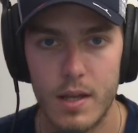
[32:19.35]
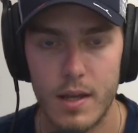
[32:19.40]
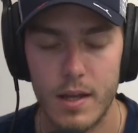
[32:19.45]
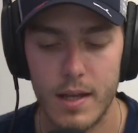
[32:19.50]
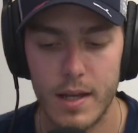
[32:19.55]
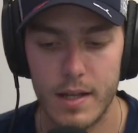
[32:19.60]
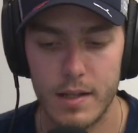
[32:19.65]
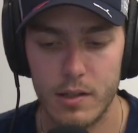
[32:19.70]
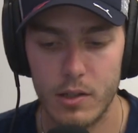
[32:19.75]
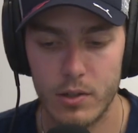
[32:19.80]

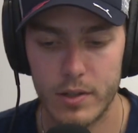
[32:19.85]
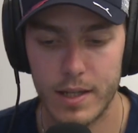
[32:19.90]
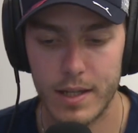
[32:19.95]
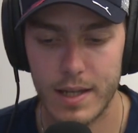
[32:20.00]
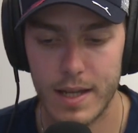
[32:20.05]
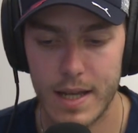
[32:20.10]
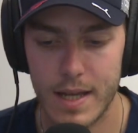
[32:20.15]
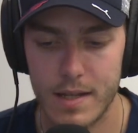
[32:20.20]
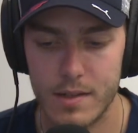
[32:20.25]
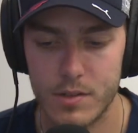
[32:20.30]
and
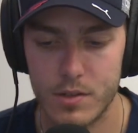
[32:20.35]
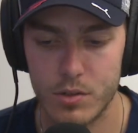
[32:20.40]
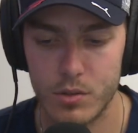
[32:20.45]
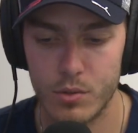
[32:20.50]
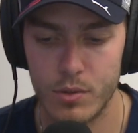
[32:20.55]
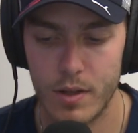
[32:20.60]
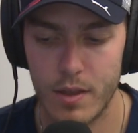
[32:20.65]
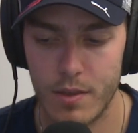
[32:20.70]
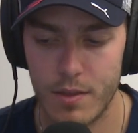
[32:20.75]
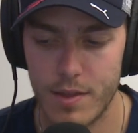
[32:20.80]
looking ahead
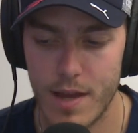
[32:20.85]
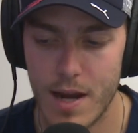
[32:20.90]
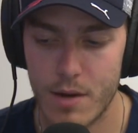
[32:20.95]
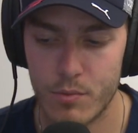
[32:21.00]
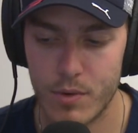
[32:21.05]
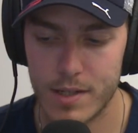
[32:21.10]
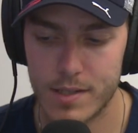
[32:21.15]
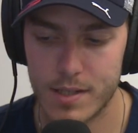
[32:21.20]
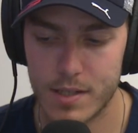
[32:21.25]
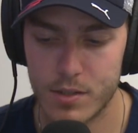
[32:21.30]
to
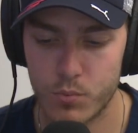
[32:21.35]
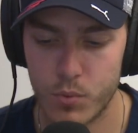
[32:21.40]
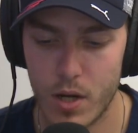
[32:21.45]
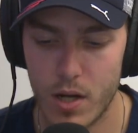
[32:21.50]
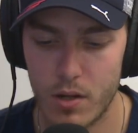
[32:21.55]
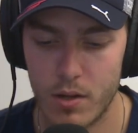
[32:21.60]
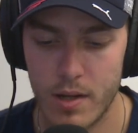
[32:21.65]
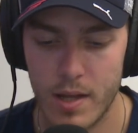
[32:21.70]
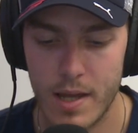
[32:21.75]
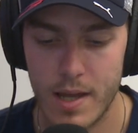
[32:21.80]
that race as
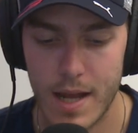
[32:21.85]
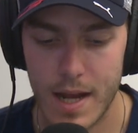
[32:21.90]
well.